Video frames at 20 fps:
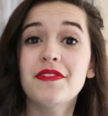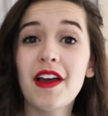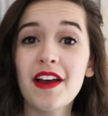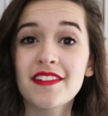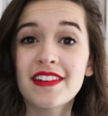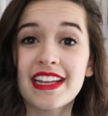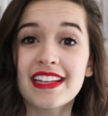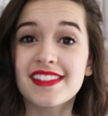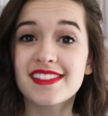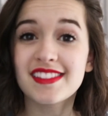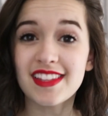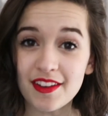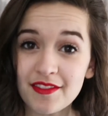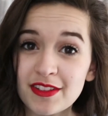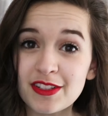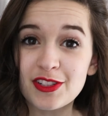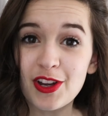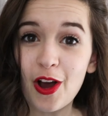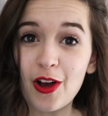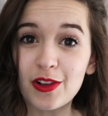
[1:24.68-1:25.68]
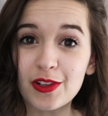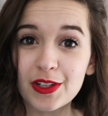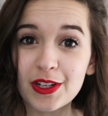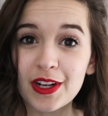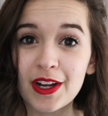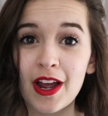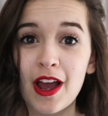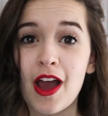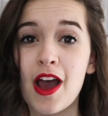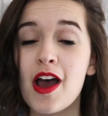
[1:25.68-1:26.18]
found a
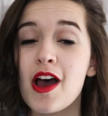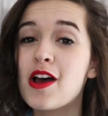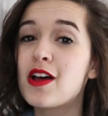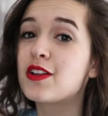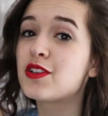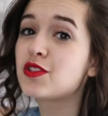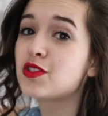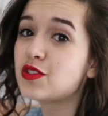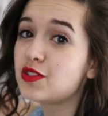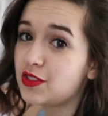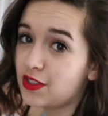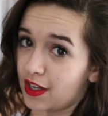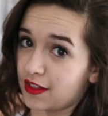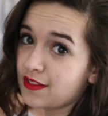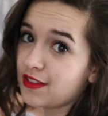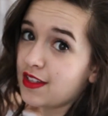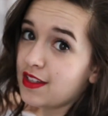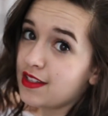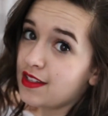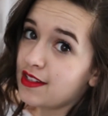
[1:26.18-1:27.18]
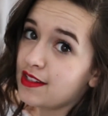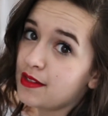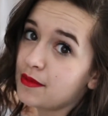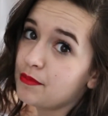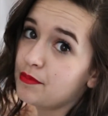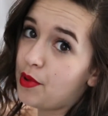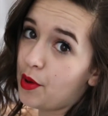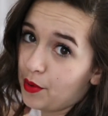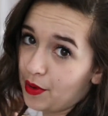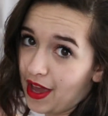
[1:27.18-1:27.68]
$7 dozen
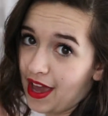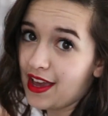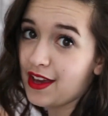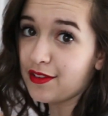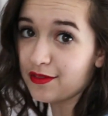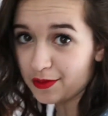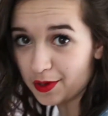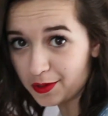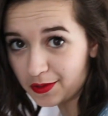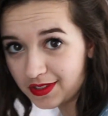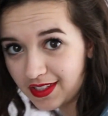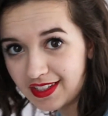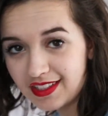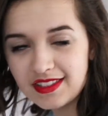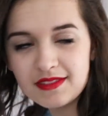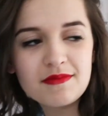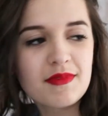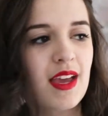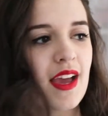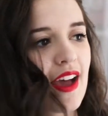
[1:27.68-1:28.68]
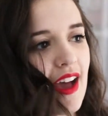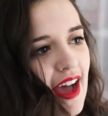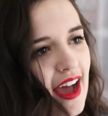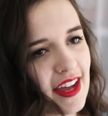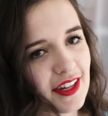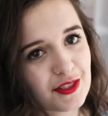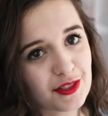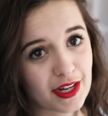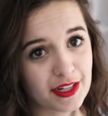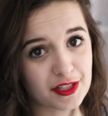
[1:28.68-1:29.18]
bouquet of roses
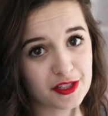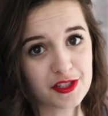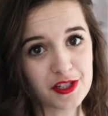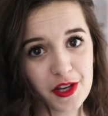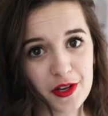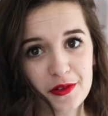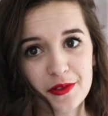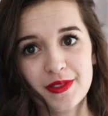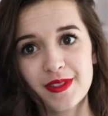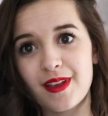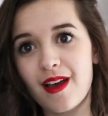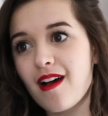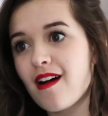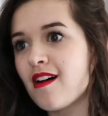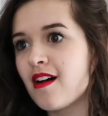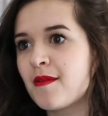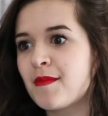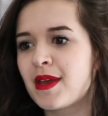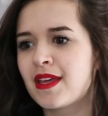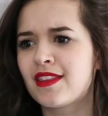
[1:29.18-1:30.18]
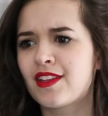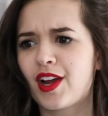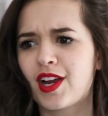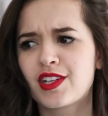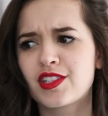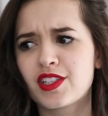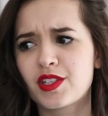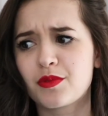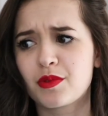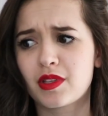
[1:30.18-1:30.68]
at Trader Joe's, and they're
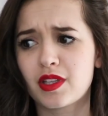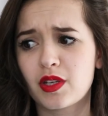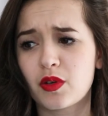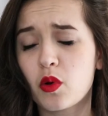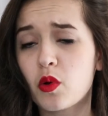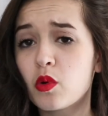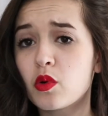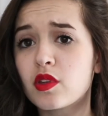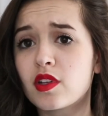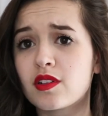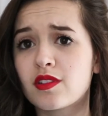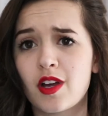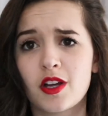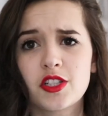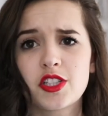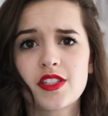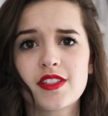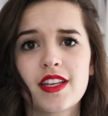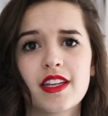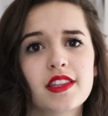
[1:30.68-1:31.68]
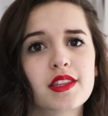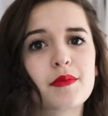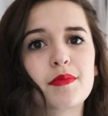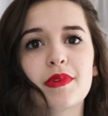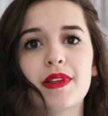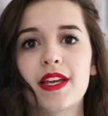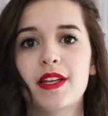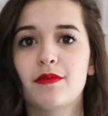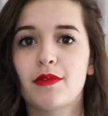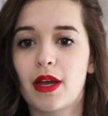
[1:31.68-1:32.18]
actually really cool. They're not just like the
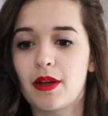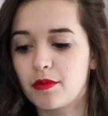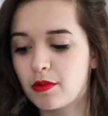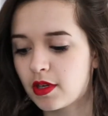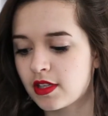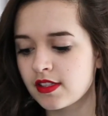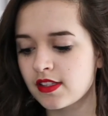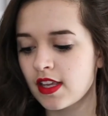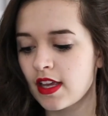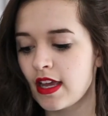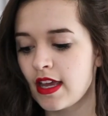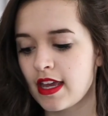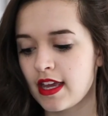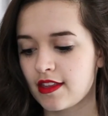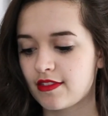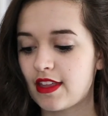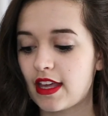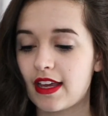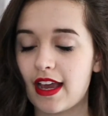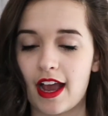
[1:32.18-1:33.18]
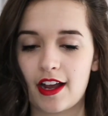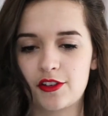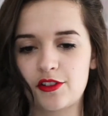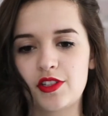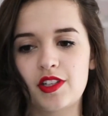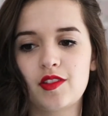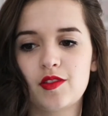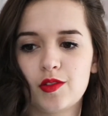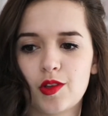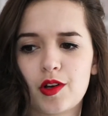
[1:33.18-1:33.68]
plain red ones, they
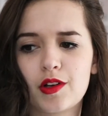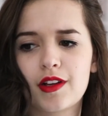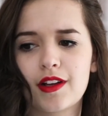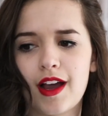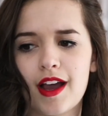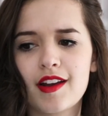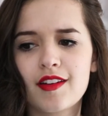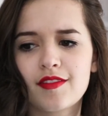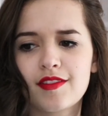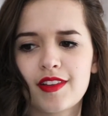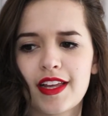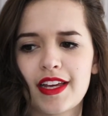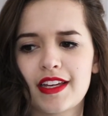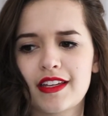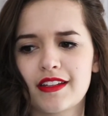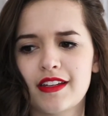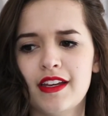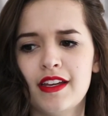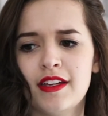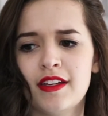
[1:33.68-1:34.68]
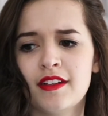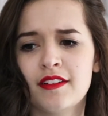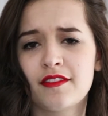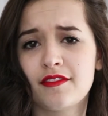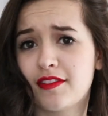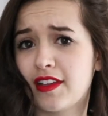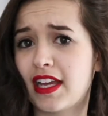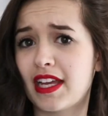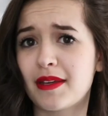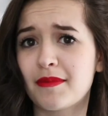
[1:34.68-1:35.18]
actually look kind of like
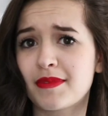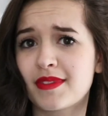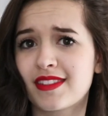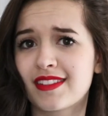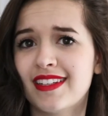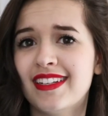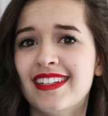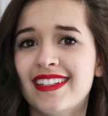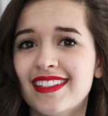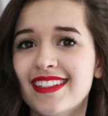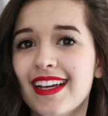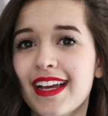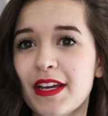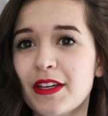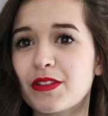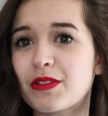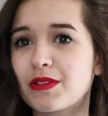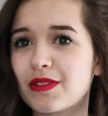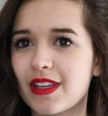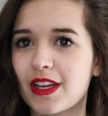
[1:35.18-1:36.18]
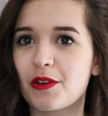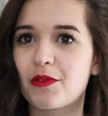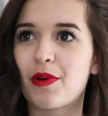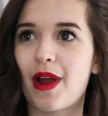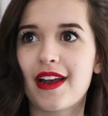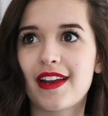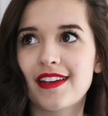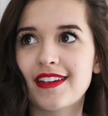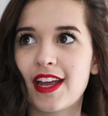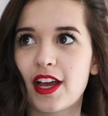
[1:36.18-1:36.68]
flames. So it's like
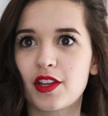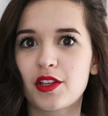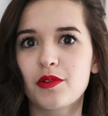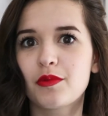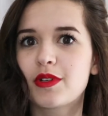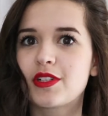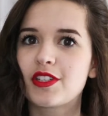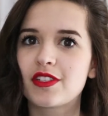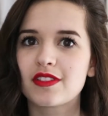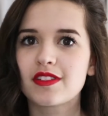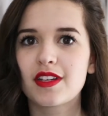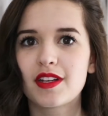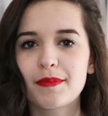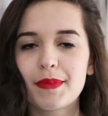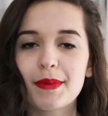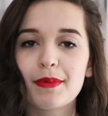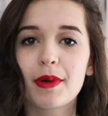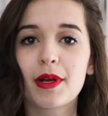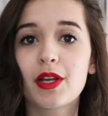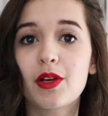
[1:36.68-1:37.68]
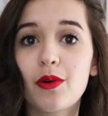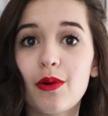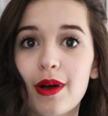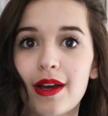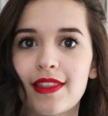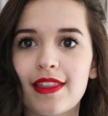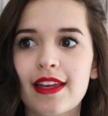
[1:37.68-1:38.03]
red and yellow, which is gonna be pretty cool, I